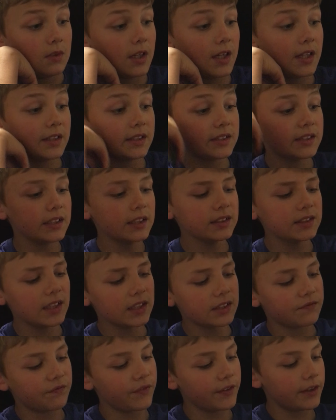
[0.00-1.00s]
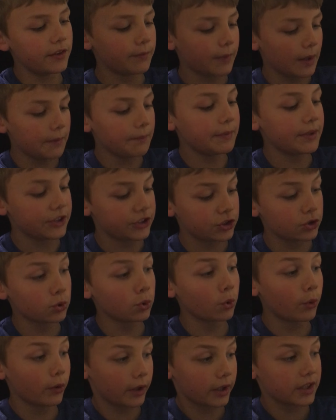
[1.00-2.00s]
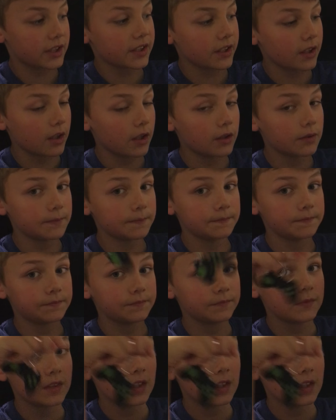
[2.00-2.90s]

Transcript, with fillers: And since this video might be short, um,